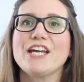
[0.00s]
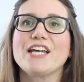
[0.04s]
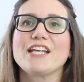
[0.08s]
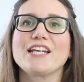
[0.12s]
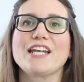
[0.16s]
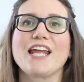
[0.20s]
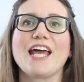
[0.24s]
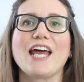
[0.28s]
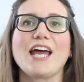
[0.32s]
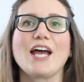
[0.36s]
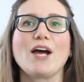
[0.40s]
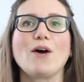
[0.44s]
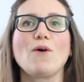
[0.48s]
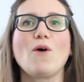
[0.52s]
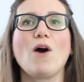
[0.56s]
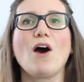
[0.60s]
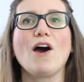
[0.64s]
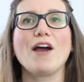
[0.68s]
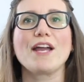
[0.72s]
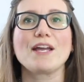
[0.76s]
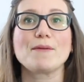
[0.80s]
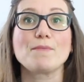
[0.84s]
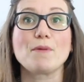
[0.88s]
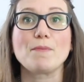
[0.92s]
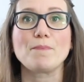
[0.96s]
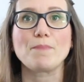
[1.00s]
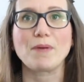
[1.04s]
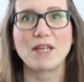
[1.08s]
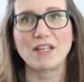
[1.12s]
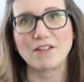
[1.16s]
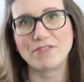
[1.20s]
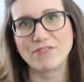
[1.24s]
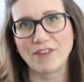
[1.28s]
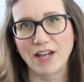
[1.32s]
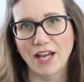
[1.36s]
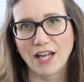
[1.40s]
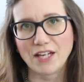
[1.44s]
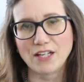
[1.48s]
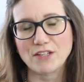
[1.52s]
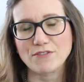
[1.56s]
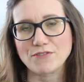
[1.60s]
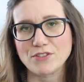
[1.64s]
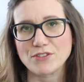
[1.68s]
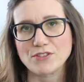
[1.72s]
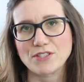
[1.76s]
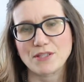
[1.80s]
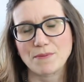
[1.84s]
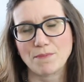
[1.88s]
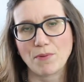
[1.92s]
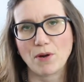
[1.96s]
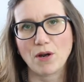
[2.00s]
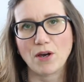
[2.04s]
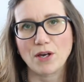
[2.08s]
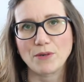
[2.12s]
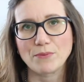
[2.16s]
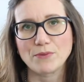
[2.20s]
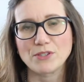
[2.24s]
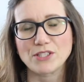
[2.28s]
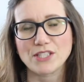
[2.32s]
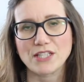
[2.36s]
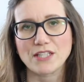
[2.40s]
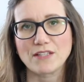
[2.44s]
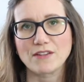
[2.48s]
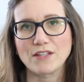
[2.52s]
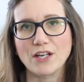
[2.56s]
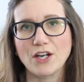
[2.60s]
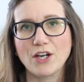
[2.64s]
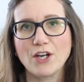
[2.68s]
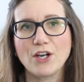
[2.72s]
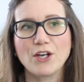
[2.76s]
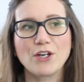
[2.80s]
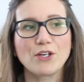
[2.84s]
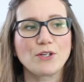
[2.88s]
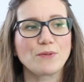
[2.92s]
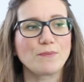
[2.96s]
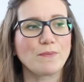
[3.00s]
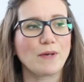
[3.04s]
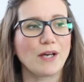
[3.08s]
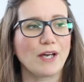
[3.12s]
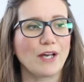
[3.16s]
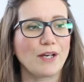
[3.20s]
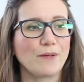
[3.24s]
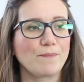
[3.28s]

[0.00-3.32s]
Now, I am a big fan of using plywood in the home.